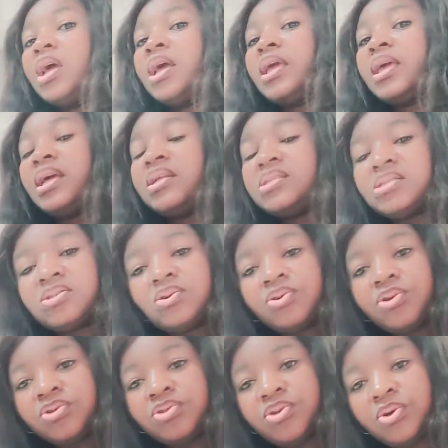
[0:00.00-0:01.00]
getting all
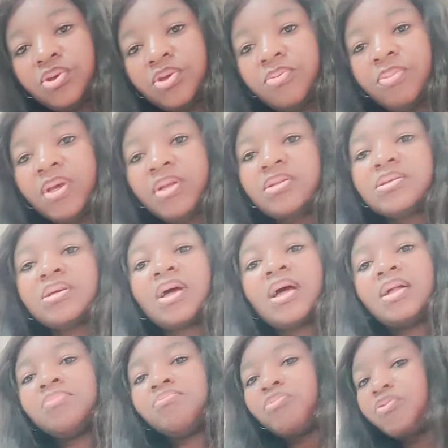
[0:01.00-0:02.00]
your documents
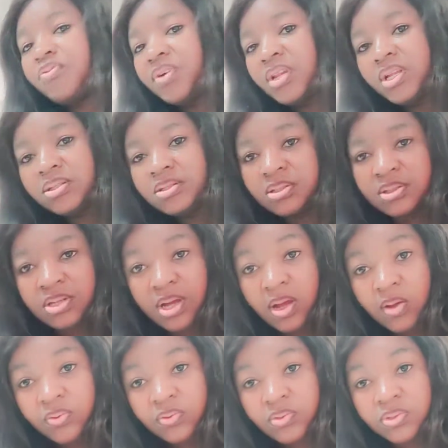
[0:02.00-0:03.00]
and moving into the
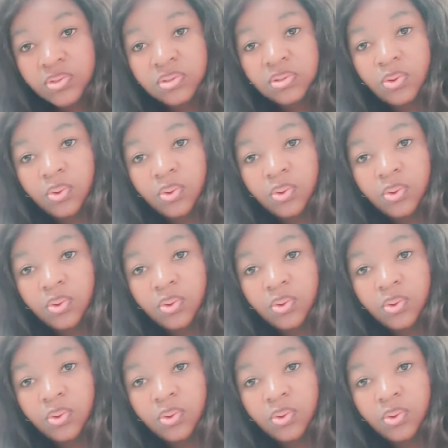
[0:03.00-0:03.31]
house.